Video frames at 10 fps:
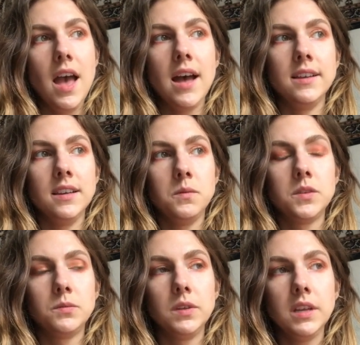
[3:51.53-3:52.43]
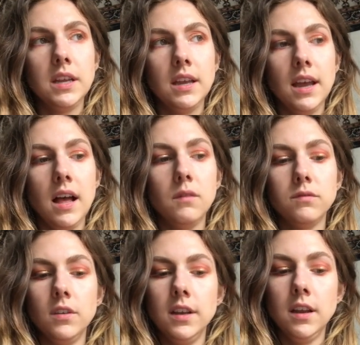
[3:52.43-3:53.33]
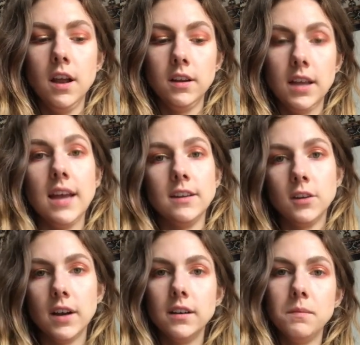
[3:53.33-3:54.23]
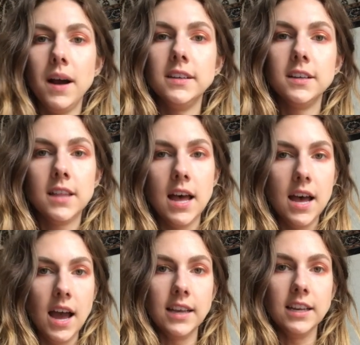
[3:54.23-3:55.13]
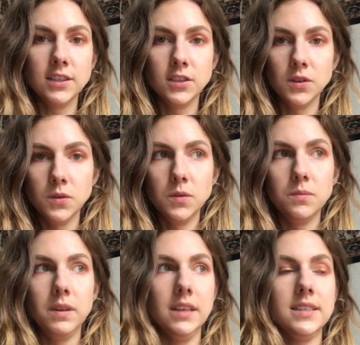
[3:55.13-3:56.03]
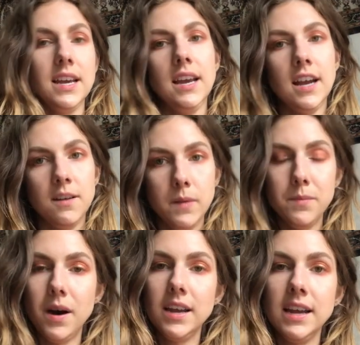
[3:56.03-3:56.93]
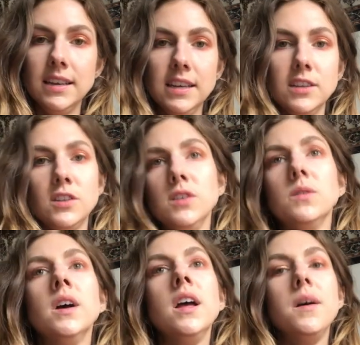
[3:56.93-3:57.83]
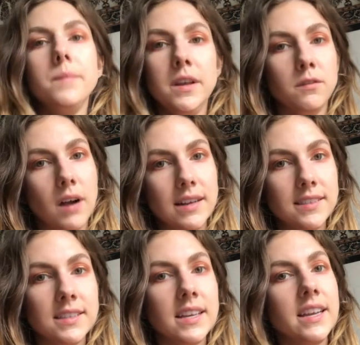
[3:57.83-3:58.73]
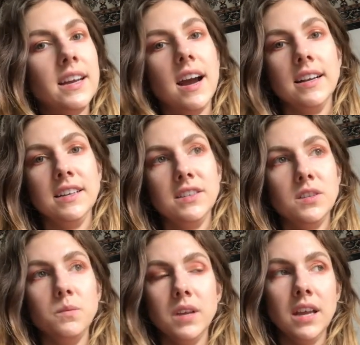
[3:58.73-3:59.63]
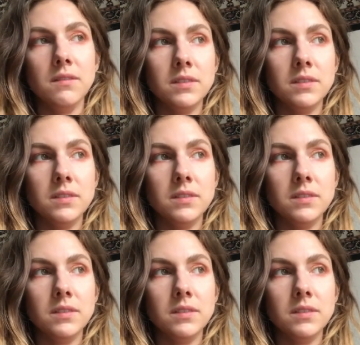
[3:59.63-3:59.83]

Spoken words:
And it was really helpful. And again, a great reminder that I need to be taking care of my body. I need to be resting. I need to be